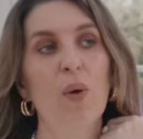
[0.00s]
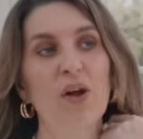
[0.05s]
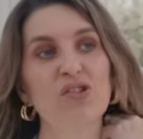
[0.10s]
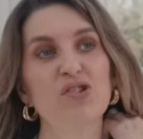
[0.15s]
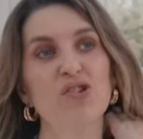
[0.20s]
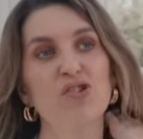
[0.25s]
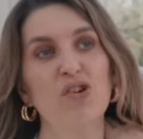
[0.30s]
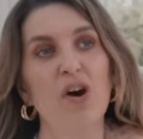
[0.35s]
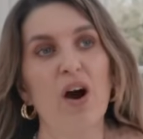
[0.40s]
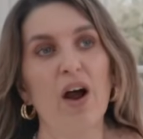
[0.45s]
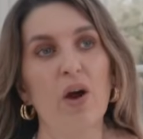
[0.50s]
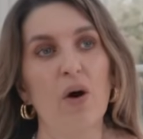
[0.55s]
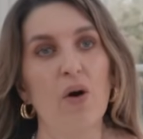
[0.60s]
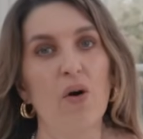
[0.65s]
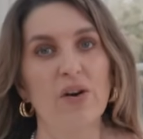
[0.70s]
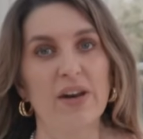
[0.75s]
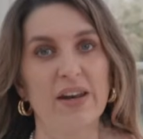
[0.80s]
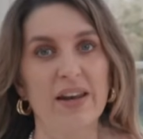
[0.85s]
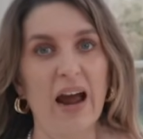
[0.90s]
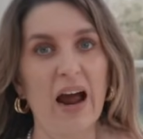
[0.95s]
went to try it
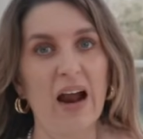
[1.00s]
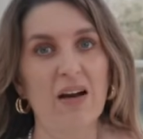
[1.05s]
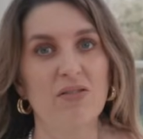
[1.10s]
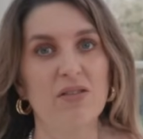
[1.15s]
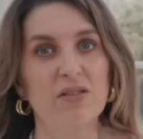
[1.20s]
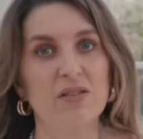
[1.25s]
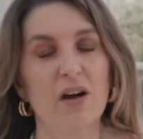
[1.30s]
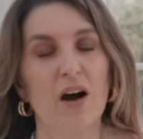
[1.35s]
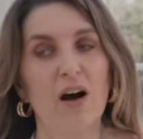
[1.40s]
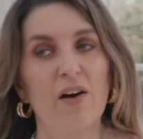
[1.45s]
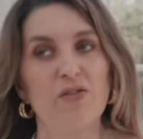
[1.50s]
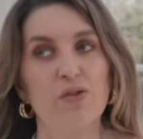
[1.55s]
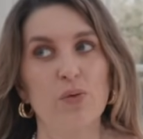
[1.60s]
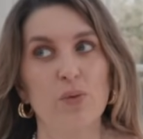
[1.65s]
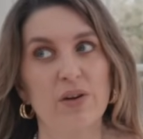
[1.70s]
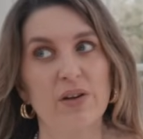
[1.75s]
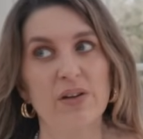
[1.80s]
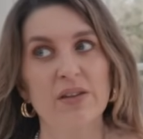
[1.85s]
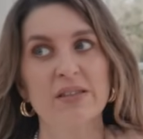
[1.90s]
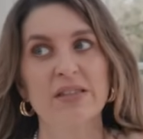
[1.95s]
on in Harrods
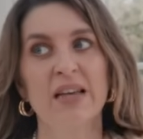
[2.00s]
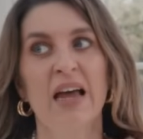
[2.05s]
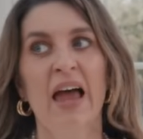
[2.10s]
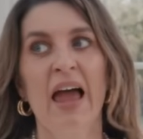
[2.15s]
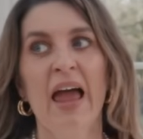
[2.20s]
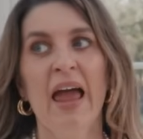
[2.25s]
afterwards,